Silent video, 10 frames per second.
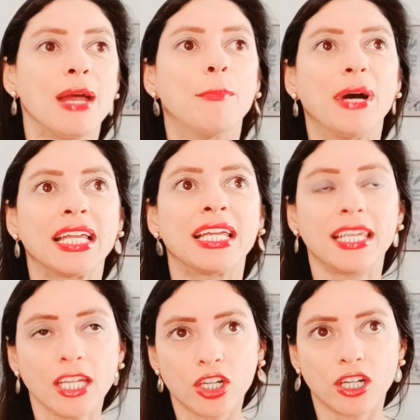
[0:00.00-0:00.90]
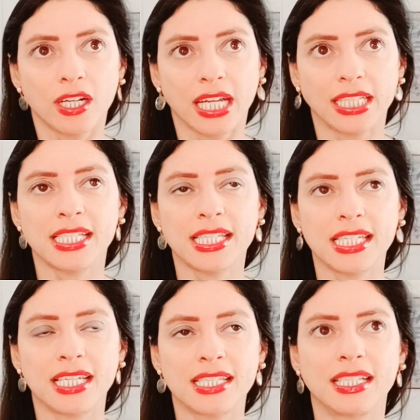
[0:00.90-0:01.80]
But here in this
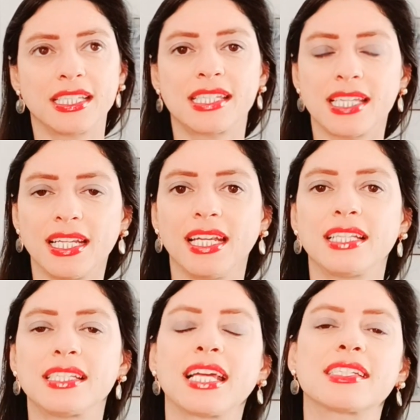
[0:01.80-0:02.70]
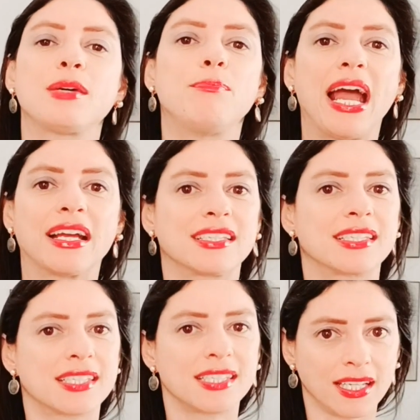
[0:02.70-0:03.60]
season, Sydney takes a back
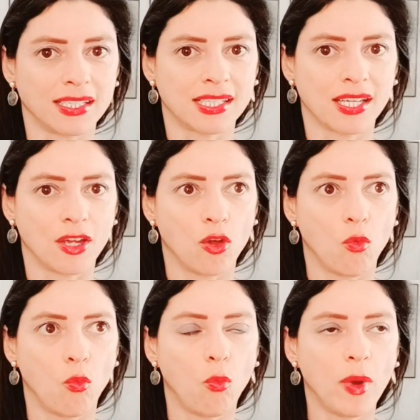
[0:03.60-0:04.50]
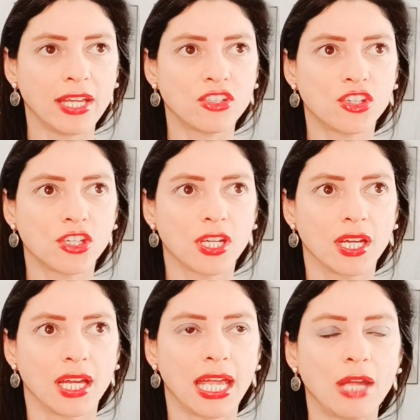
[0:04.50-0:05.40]
seat, which
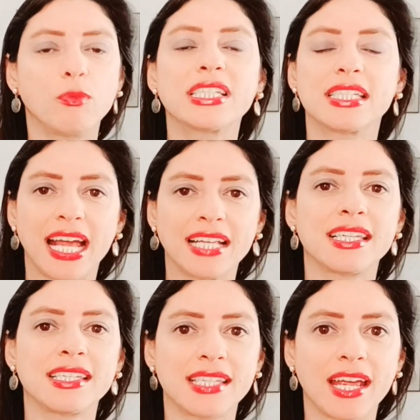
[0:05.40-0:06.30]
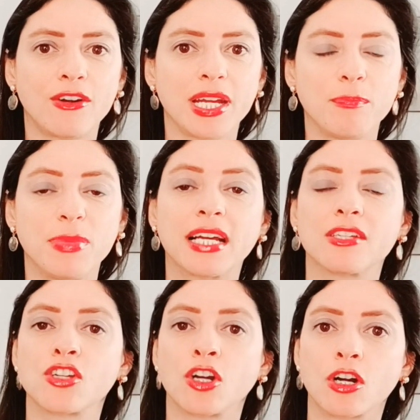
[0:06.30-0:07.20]
it was necessary
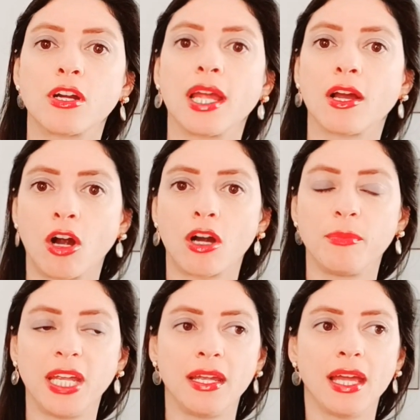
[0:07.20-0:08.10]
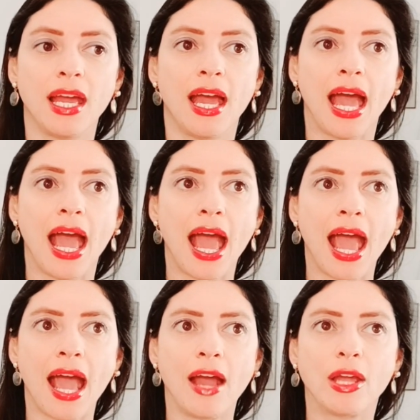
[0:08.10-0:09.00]
because her and Carmi,
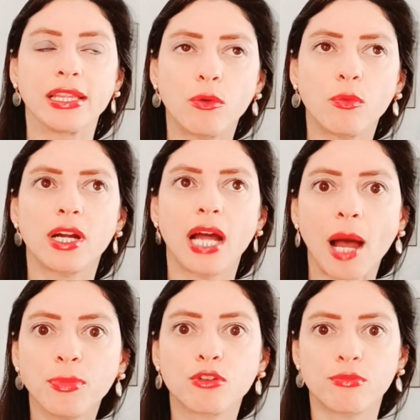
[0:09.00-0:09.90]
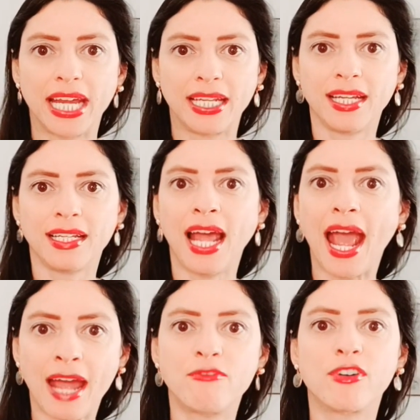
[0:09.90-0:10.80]
they were upgrading
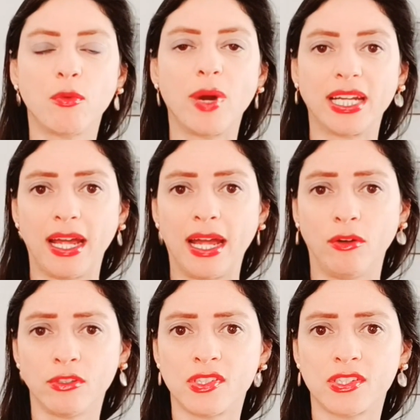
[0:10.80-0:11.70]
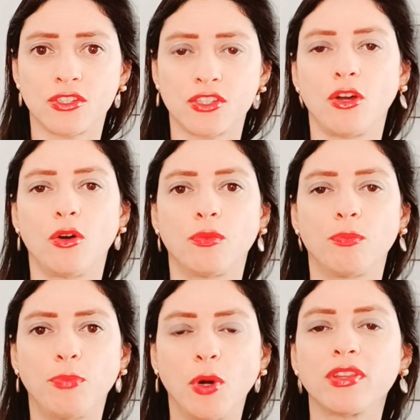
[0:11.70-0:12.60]
everyone else. So
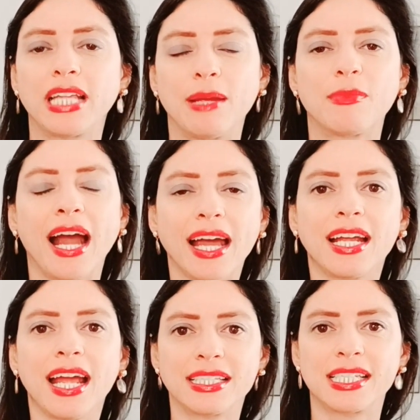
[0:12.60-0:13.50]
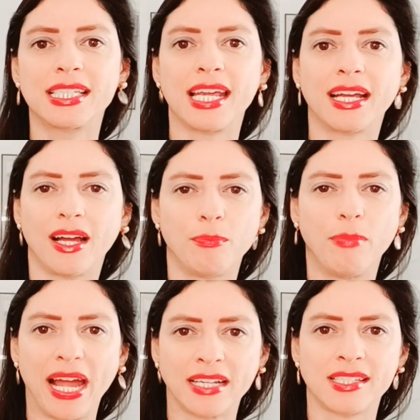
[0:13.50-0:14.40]
both of them kind of had to take a
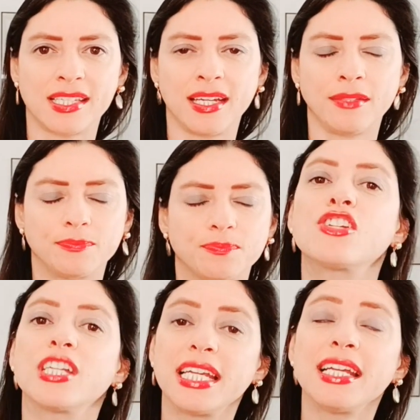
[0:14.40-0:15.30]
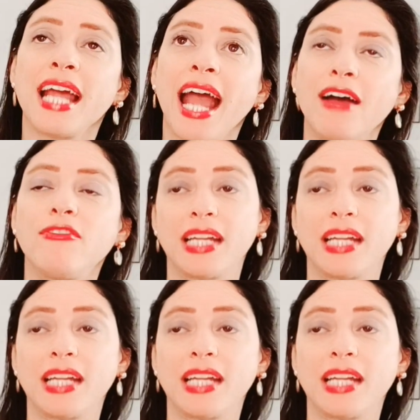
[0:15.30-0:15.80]
backseat. She did have an